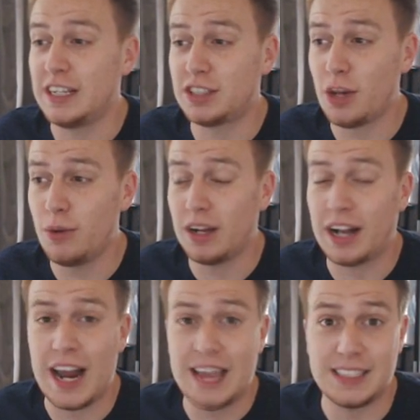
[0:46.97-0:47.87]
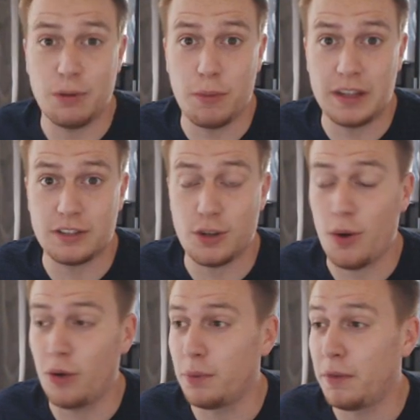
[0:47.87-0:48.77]
Tolisso and Classy will be the
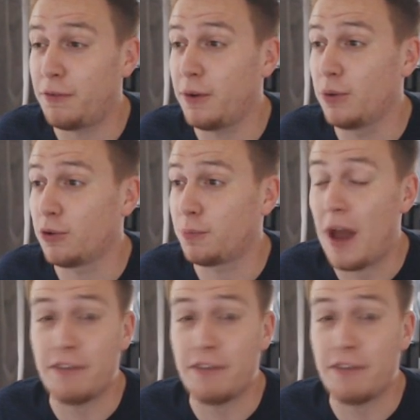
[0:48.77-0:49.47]
two holding midfielders.